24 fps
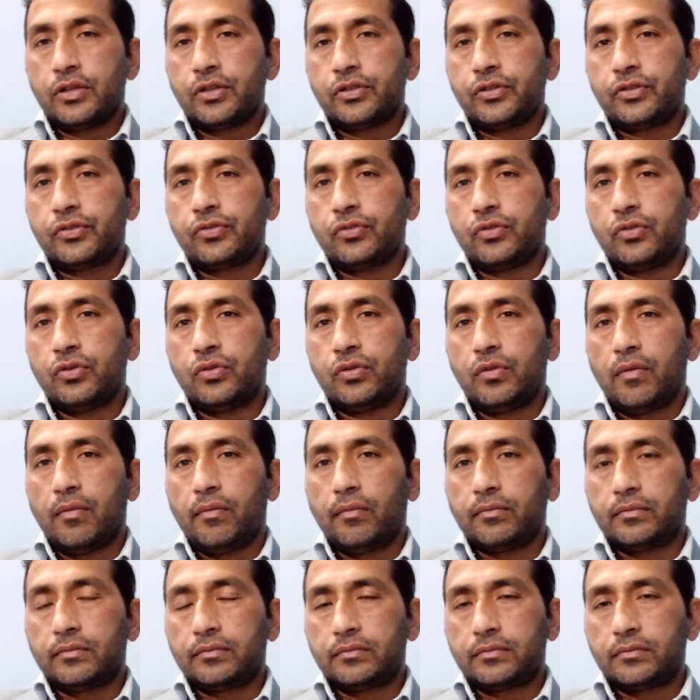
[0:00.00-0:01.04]

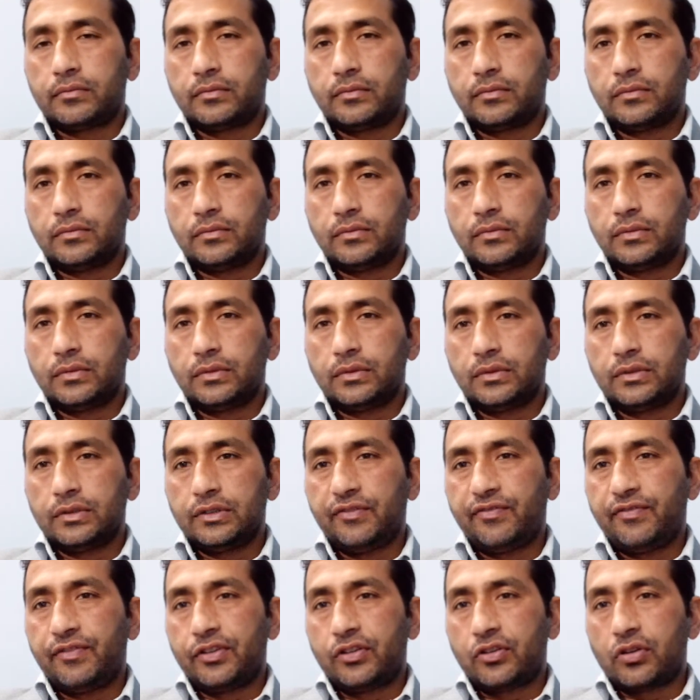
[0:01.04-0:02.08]
So
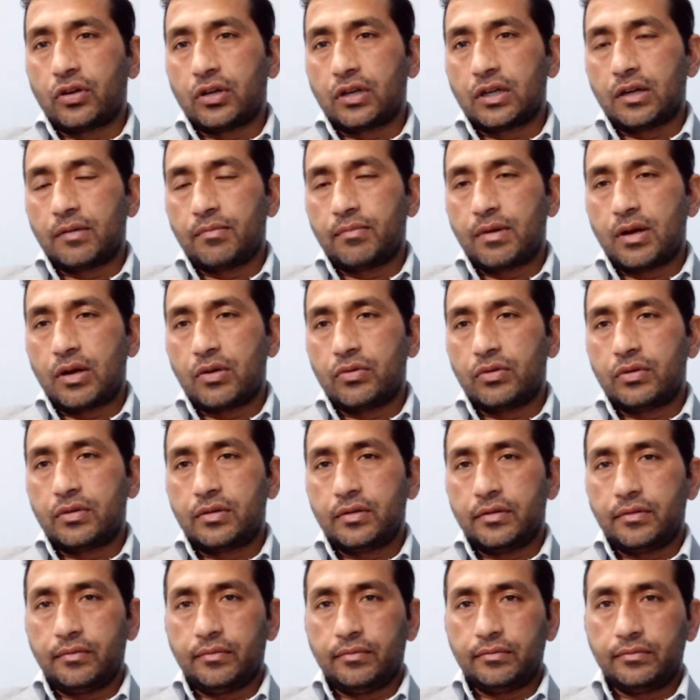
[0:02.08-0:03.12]
if we talk about